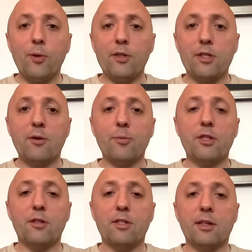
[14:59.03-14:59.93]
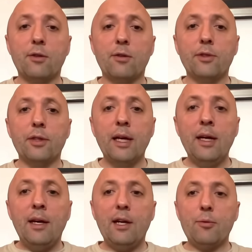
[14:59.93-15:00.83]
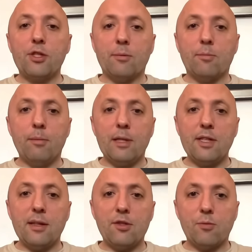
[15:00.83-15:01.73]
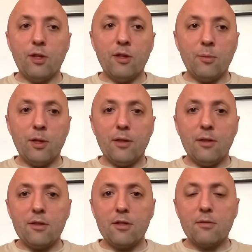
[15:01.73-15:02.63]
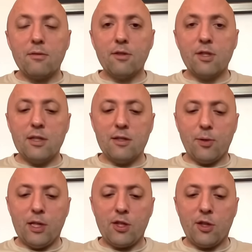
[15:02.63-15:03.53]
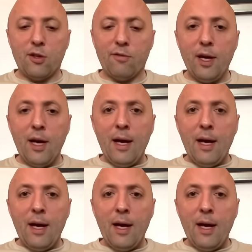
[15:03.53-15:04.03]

It just helps you to tick over, helps you to maintain some rhythm. It does ease the pressure off.